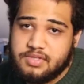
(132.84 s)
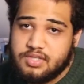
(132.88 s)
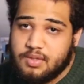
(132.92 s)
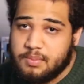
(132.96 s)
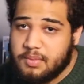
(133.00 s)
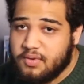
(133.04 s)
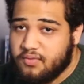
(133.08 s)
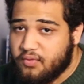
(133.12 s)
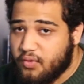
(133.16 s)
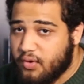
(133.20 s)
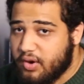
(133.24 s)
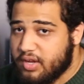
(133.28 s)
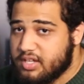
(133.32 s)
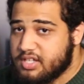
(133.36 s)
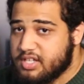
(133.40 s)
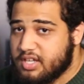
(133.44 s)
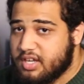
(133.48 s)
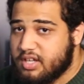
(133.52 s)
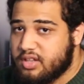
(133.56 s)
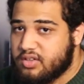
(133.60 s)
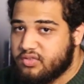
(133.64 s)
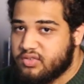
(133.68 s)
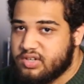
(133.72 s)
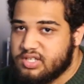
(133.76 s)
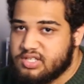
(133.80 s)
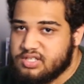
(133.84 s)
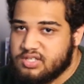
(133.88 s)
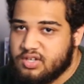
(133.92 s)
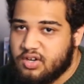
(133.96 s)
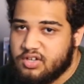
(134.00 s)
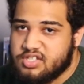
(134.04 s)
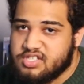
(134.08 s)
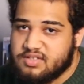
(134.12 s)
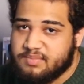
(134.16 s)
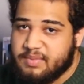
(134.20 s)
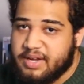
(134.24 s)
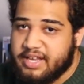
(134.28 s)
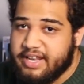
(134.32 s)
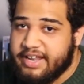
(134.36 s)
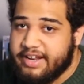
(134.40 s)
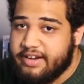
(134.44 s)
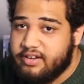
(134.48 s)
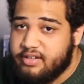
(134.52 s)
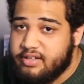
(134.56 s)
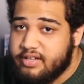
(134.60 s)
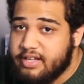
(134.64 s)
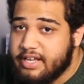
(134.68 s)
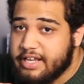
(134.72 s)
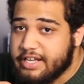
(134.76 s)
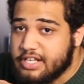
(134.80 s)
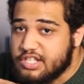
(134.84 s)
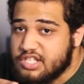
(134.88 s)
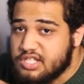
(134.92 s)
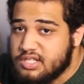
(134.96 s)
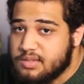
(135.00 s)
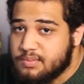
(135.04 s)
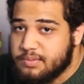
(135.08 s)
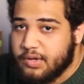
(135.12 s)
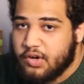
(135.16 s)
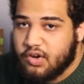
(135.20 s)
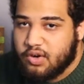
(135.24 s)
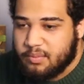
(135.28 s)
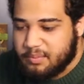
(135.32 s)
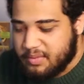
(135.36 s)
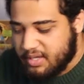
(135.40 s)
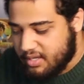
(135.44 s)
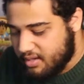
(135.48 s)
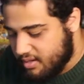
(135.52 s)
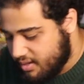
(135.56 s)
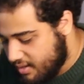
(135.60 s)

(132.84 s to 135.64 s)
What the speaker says: before I tell you the results of my little experiment,